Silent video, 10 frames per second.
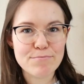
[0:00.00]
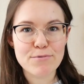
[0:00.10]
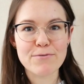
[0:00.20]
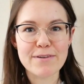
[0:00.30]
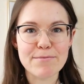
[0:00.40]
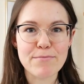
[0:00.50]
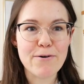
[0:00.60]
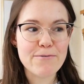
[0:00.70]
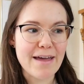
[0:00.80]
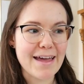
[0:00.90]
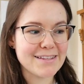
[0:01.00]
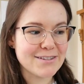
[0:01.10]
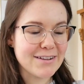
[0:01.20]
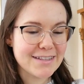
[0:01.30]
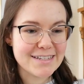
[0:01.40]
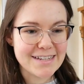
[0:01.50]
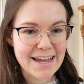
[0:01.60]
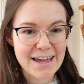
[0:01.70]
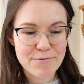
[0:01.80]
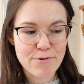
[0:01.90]
moving both hands all the
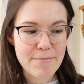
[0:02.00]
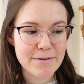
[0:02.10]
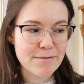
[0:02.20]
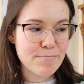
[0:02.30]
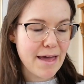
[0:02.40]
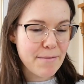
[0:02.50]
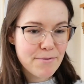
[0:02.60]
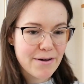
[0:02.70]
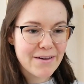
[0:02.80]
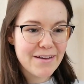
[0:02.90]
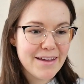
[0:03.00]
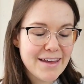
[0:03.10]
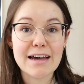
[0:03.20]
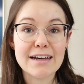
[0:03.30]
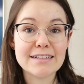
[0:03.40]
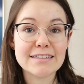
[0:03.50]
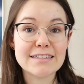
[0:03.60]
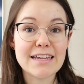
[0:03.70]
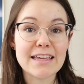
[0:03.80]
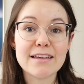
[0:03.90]
time, grabbing the paper. I'll
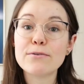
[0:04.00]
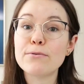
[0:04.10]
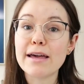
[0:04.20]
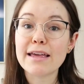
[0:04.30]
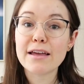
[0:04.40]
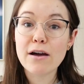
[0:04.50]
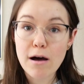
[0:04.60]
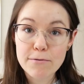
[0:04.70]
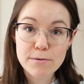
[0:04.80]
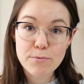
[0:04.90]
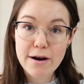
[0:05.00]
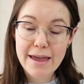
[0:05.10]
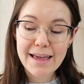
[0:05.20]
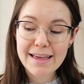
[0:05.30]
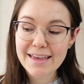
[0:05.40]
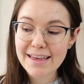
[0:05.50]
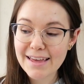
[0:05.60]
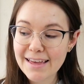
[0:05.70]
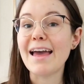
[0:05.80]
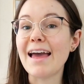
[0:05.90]
take a quick coffee break.
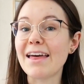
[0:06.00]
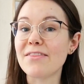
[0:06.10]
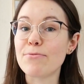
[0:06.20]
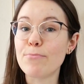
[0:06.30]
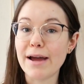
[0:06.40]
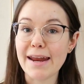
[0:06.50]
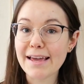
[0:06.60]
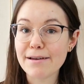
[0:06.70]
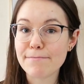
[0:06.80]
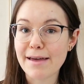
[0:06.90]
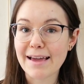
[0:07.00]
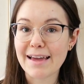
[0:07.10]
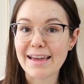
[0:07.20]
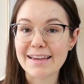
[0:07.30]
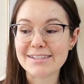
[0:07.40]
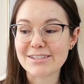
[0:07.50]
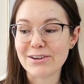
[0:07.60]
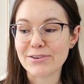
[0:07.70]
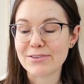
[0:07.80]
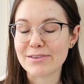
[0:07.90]
And when I come back, I can show
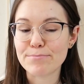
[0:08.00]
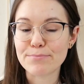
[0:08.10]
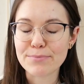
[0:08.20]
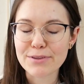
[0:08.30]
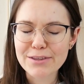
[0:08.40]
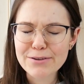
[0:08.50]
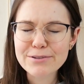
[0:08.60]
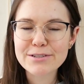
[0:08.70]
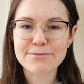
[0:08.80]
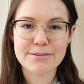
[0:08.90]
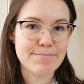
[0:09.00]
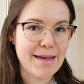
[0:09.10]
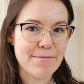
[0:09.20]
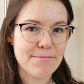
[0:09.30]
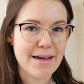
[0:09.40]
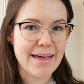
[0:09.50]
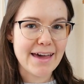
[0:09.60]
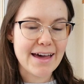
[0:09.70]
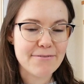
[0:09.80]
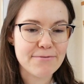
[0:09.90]
you the beautiful paper I
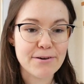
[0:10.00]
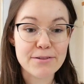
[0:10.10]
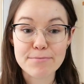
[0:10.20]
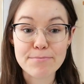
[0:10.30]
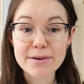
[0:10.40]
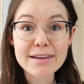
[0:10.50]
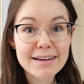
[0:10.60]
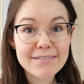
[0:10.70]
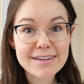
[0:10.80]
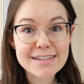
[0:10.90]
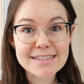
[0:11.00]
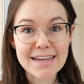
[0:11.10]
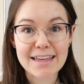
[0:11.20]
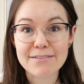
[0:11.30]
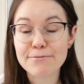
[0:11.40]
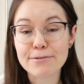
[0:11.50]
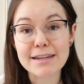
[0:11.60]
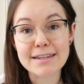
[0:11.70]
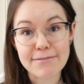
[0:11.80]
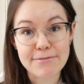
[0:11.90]
have for the book covers. I have 3
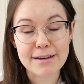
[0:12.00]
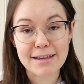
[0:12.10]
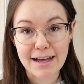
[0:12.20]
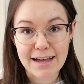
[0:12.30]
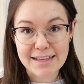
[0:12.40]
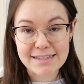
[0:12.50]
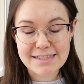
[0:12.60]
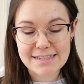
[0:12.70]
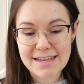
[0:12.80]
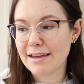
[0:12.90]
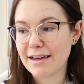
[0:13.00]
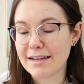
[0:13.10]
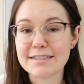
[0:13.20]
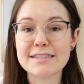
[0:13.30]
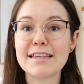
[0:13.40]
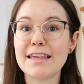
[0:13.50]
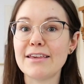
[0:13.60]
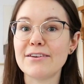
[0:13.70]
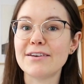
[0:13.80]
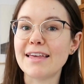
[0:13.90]
different kinds. I'll see
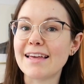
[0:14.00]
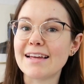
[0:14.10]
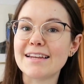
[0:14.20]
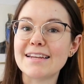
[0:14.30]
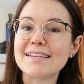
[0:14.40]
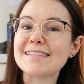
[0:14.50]
you in a